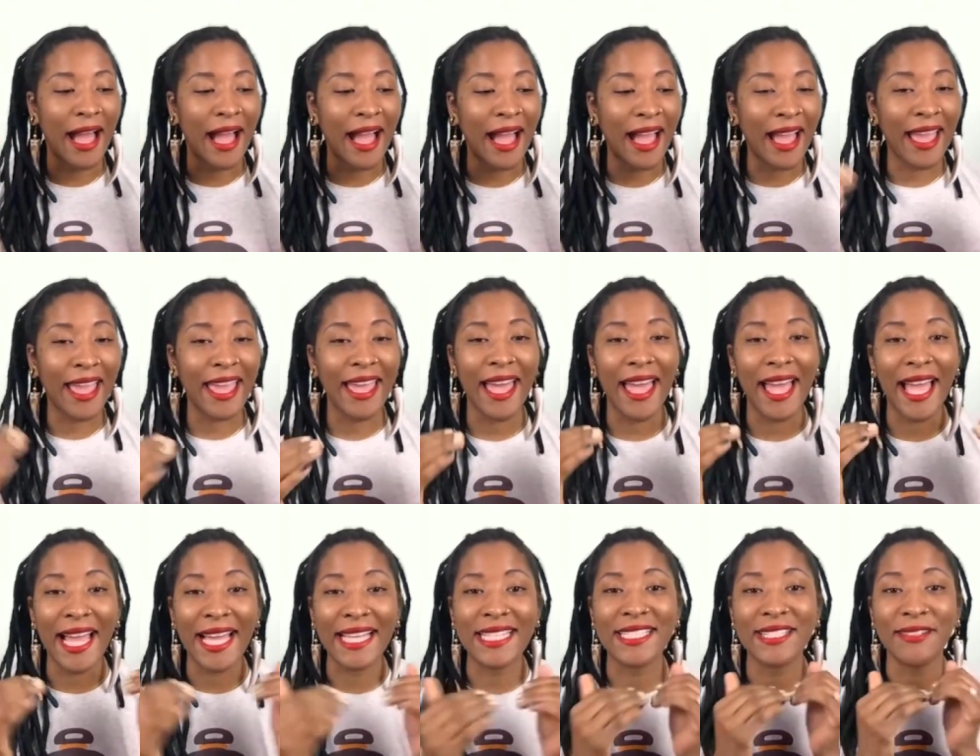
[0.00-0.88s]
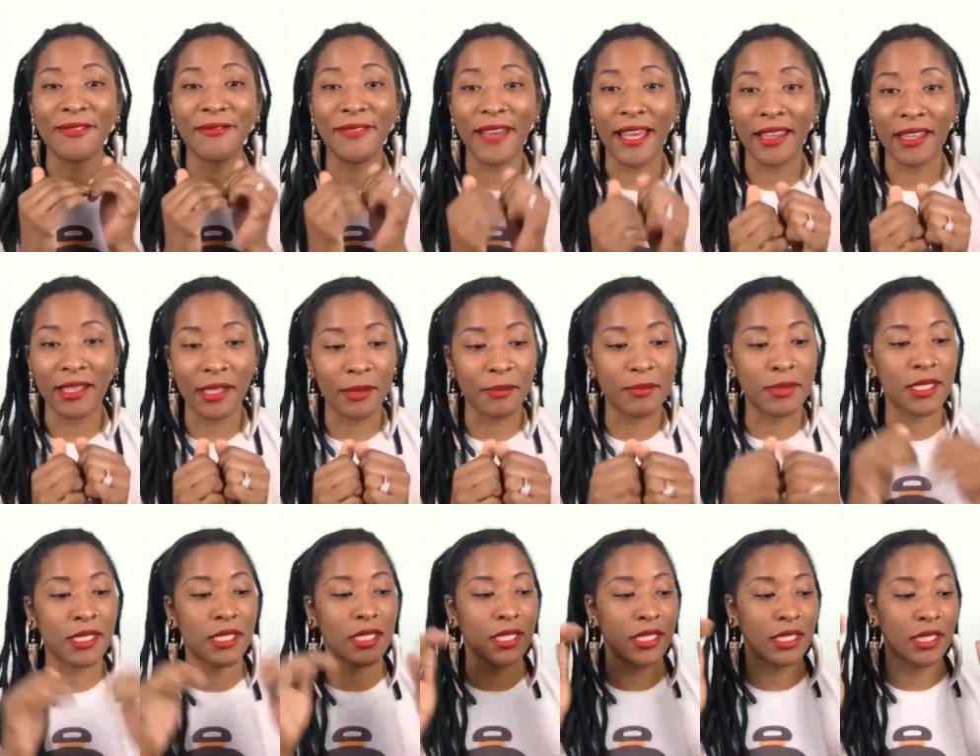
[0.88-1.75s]
I had
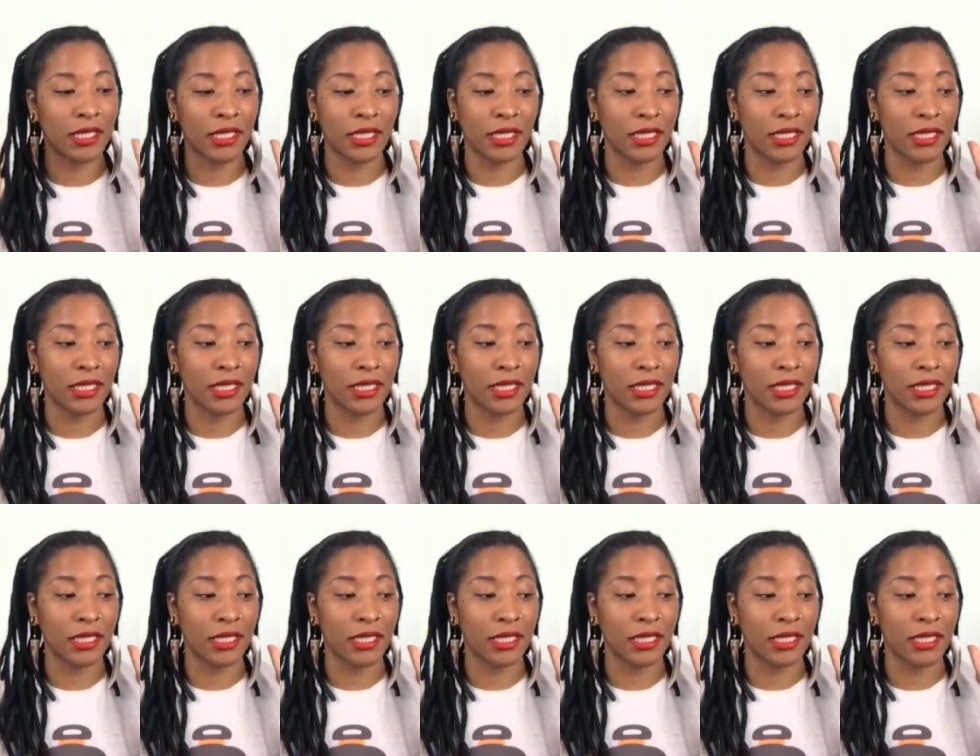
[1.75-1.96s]
developed